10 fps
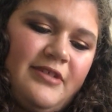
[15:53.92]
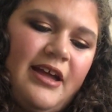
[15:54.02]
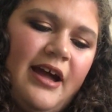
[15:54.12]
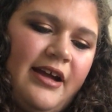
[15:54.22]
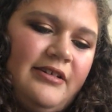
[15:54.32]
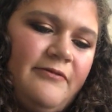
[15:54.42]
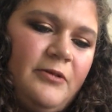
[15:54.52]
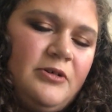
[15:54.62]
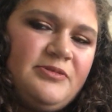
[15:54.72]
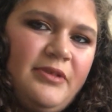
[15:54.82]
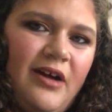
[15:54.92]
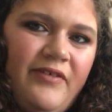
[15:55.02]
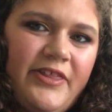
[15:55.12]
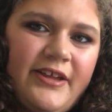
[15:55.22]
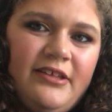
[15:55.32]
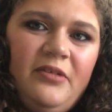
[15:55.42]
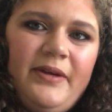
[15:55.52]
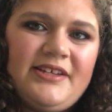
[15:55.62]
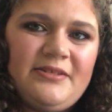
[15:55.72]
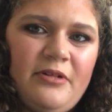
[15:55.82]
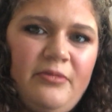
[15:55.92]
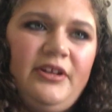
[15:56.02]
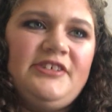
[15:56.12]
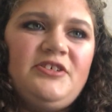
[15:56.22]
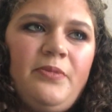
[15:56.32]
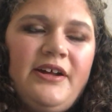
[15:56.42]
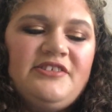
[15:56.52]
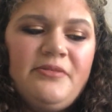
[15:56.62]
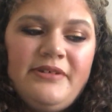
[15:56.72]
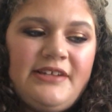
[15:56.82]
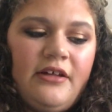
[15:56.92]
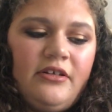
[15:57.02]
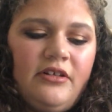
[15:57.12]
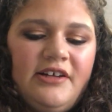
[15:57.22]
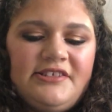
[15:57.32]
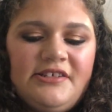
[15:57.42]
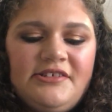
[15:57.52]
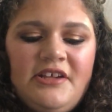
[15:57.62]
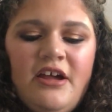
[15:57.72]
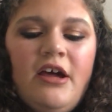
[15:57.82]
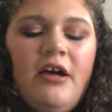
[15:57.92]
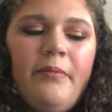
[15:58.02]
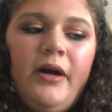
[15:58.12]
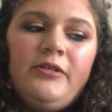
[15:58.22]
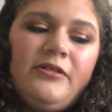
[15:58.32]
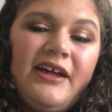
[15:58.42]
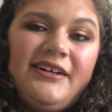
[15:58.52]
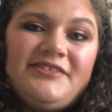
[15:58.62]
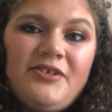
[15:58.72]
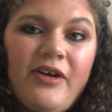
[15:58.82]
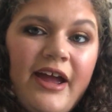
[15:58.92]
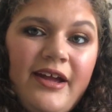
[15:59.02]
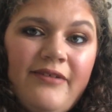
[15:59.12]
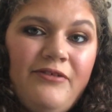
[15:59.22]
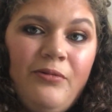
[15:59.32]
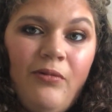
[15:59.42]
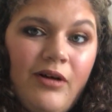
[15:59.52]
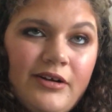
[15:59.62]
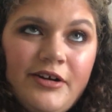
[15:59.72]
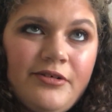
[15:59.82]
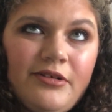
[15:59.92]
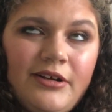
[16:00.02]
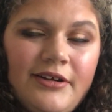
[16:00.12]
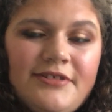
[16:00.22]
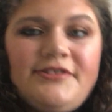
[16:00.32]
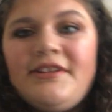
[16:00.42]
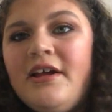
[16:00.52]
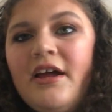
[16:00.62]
kind of throws me off, I think, a little bit because I'm not really super into metallic glosses. But other than that, it's okay if you want a new gloss.